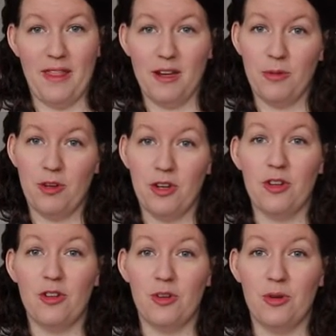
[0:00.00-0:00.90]
and then I'm going to
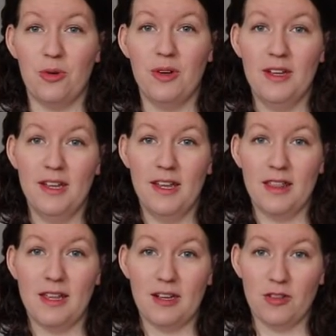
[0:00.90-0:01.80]
glue
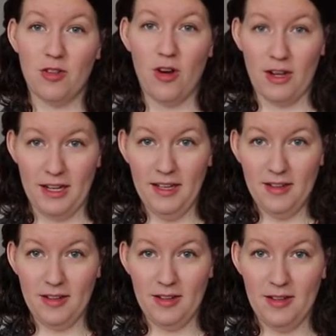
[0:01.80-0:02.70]
things on
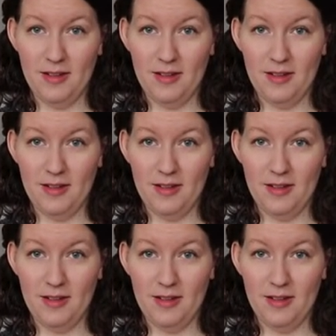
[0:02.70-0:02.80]
it